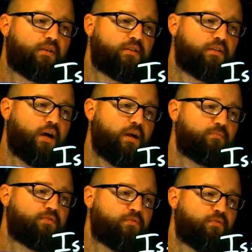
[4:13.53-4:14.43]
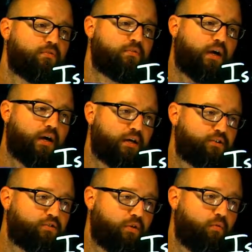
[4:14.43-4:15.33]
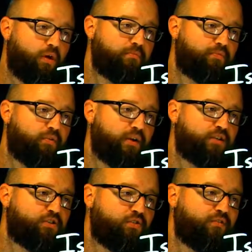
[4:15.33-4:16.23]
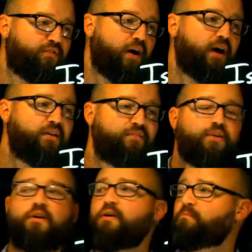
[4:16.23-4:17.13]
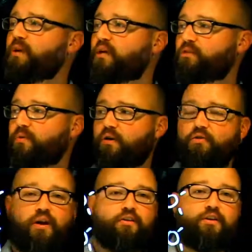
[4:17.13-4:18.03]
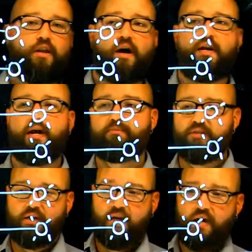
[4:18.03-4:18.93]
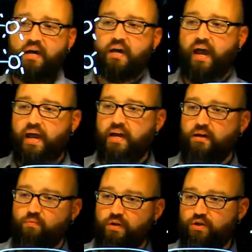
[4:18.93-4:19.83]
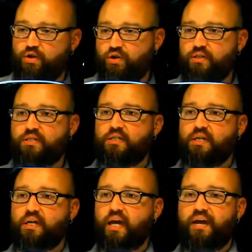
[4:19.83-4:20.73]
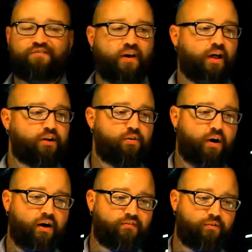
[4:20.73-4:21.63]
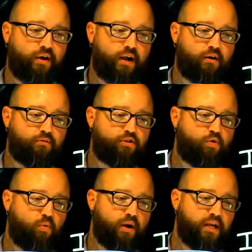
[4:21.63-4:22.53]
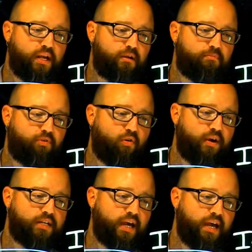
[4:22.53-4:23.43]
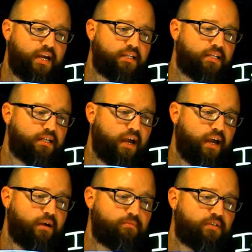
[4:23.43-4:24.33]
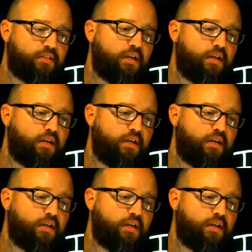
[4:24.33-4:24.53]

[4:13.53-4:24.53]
times, uh, sorry, 1.25 because we are greater than 9 amps. And we should see a value of around 20.8 amps.